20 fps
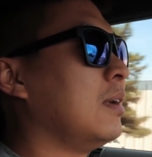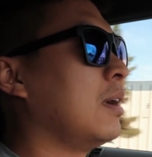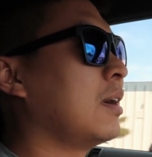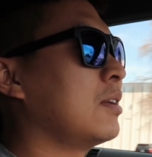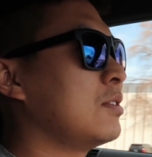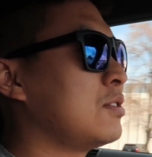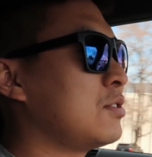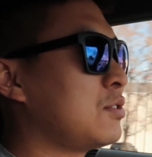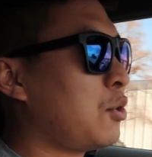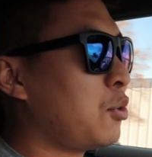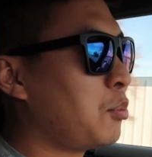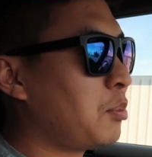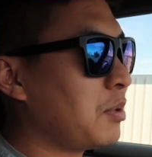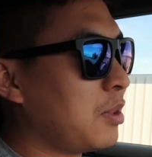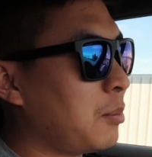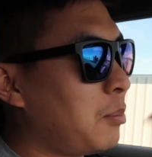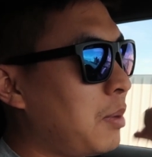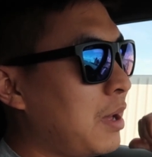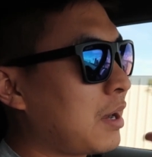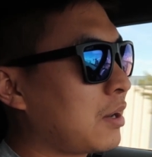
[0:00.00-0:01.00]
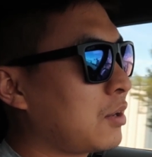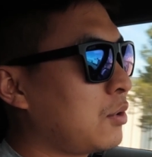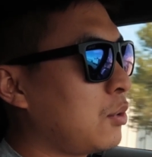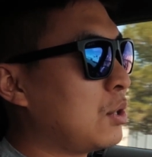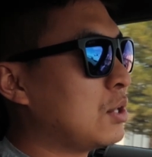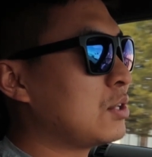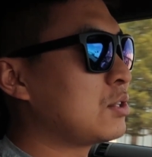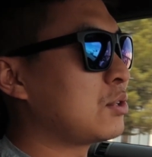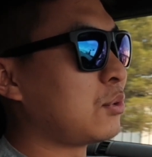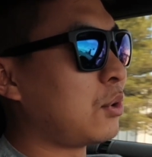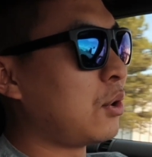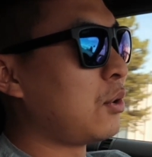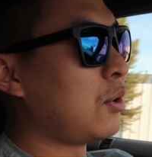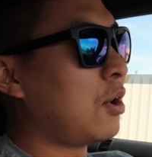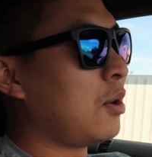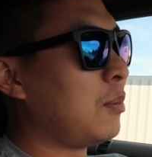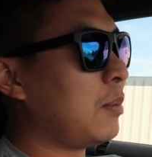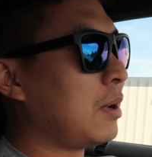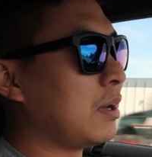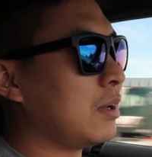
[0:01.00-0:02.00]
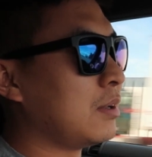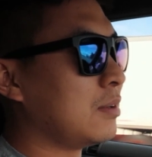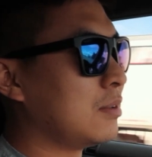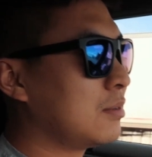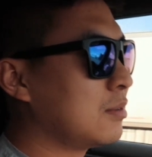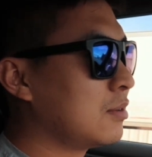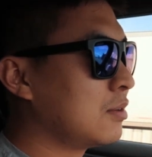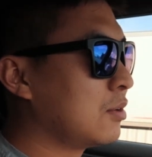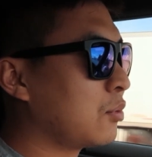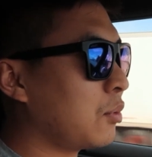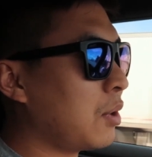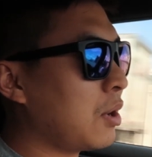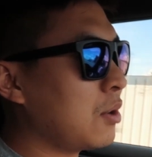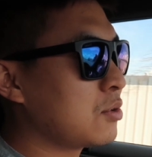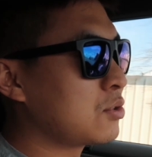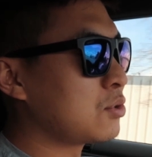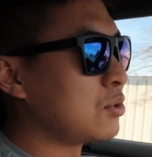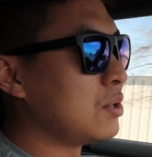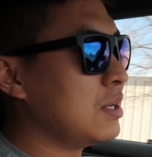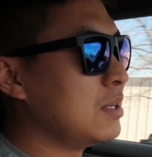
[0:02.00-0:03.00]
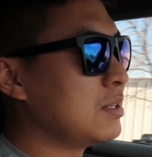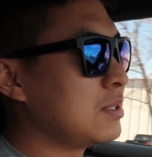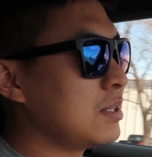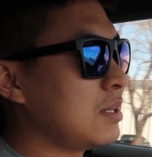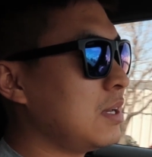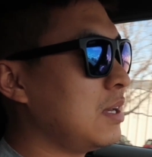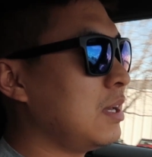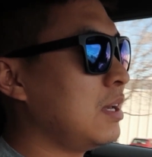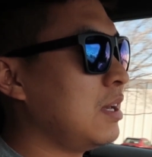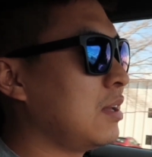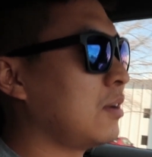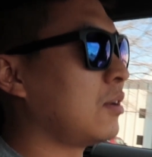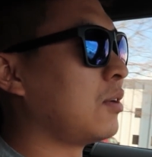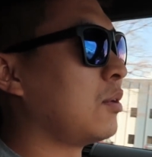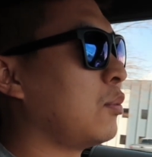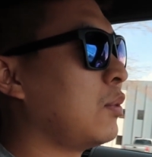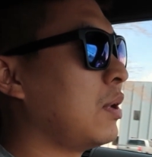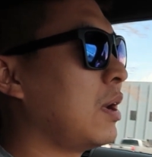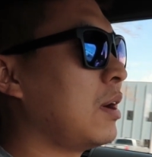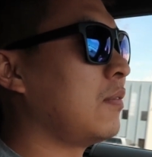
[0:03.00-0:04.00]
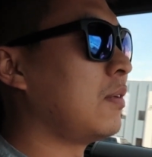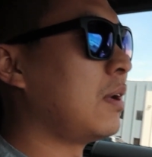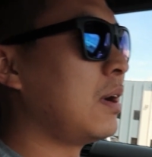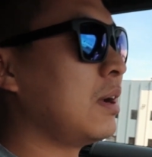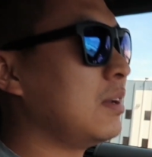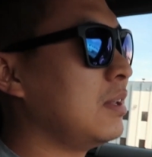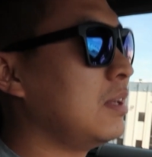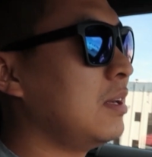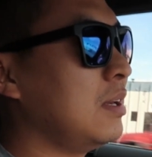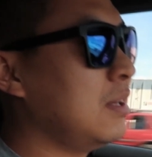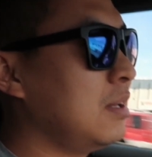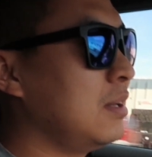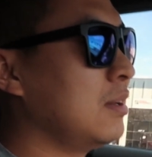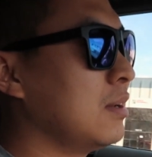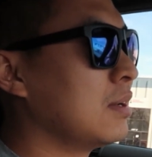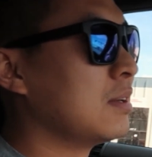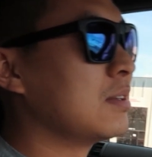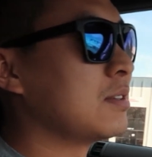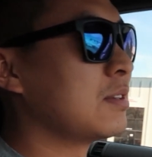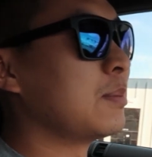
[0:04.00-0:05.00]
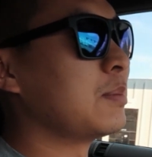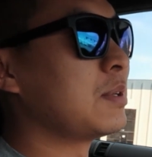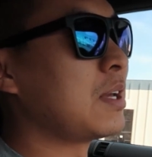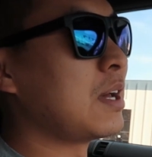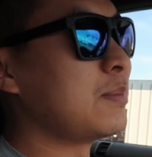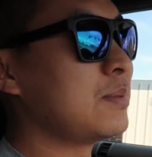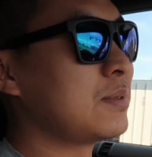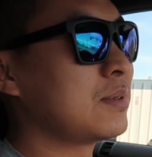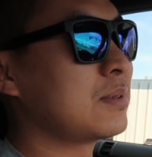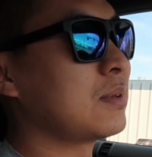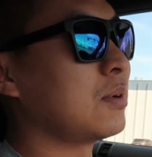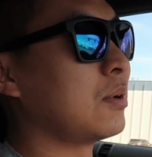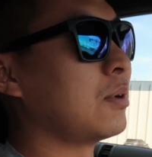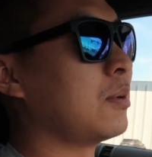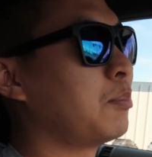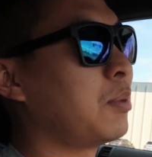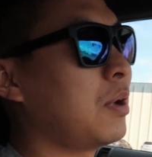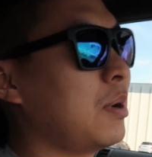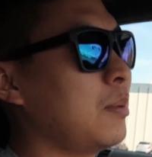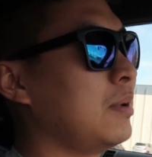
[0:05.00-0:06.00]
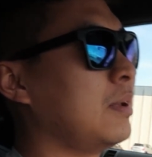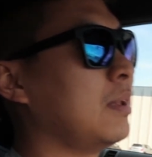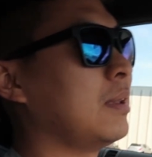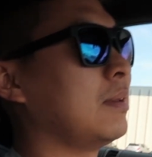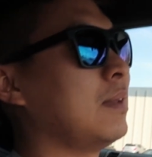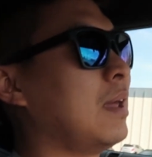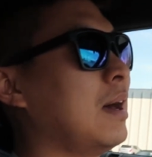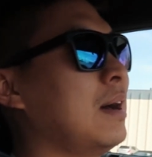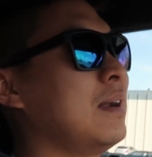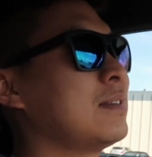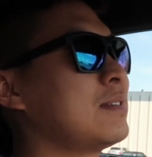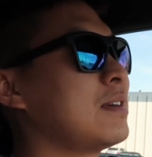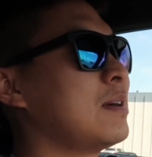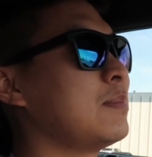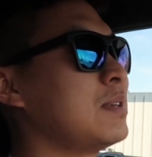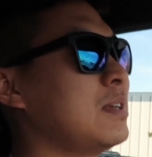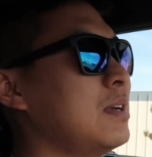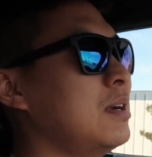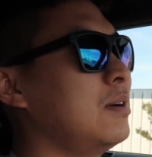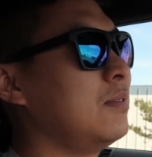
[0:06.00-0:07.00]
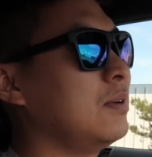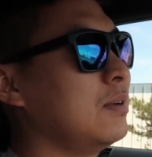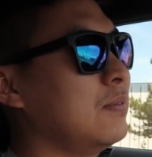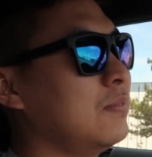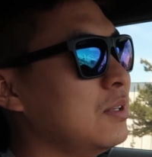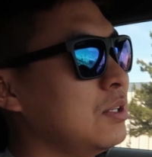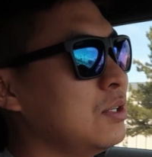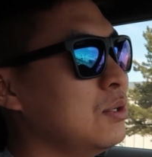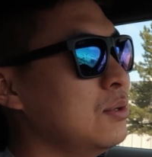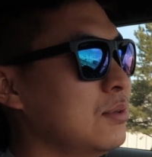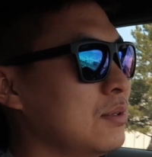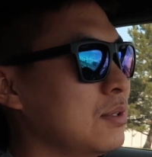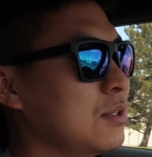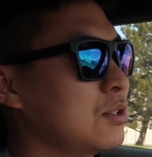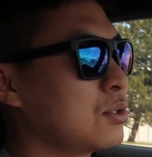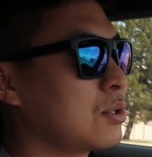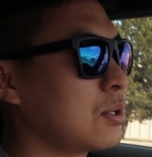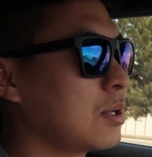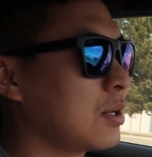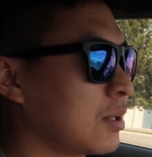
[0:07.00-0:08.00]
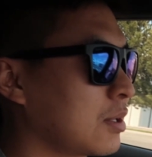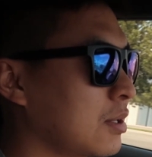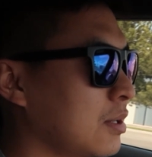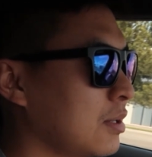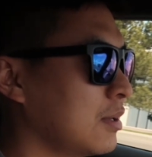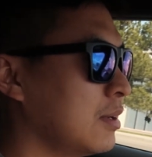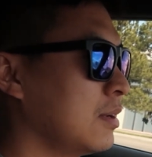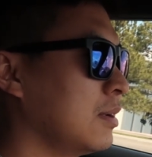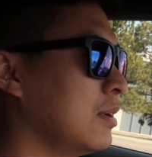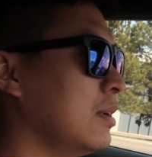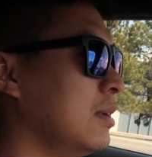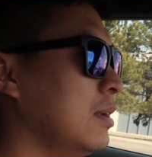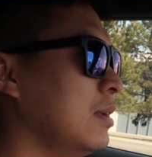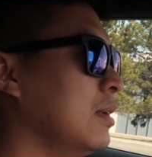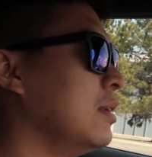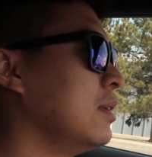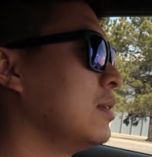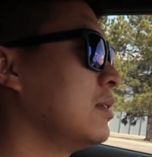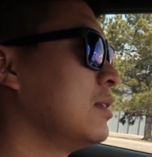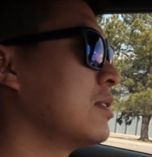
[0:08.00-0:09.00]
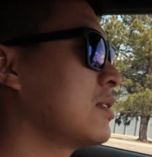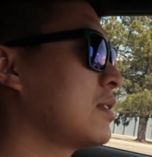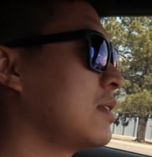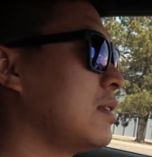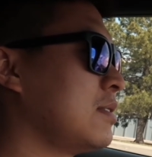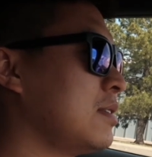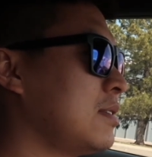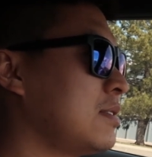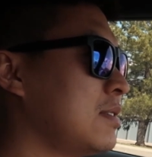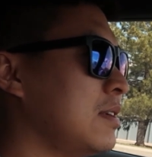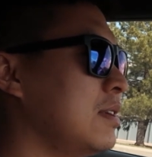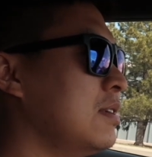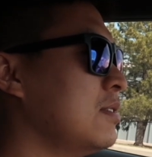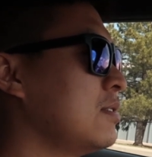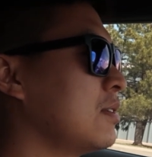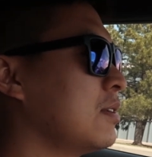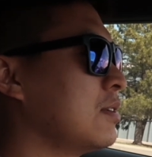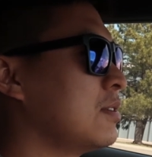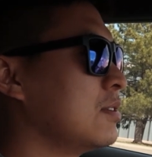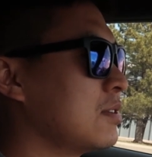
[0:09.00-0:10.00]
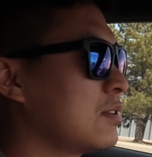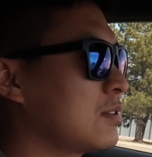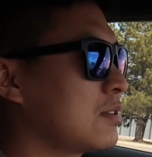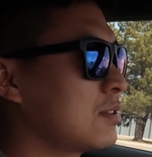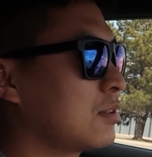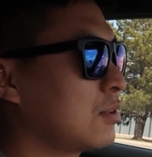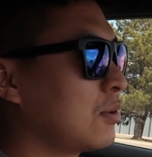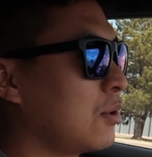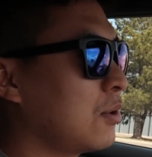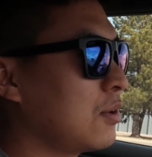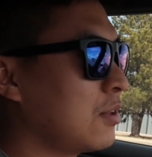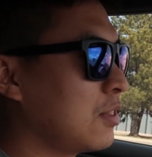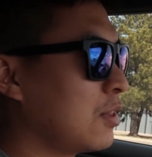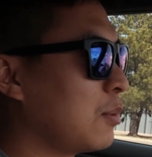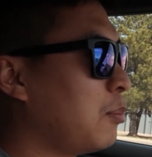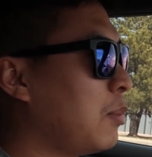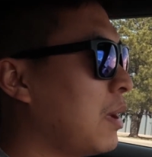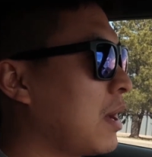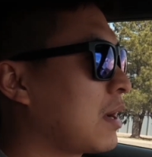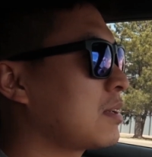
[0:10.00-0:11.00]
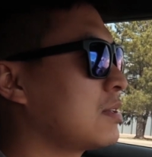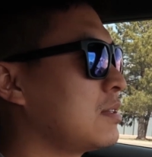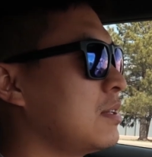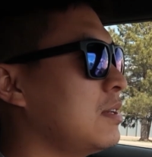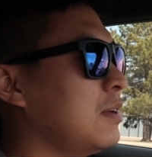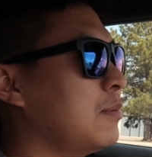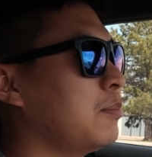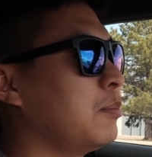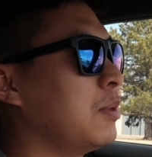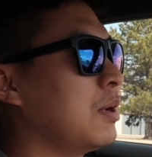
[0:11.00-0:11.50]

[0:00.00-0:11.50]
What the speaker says: I could just open the back doors, throw all my groceries in or whatever I need. Sometimes, or probably a lot of times, I never even use the trunk, just because it's easier to just throw it in the back seat.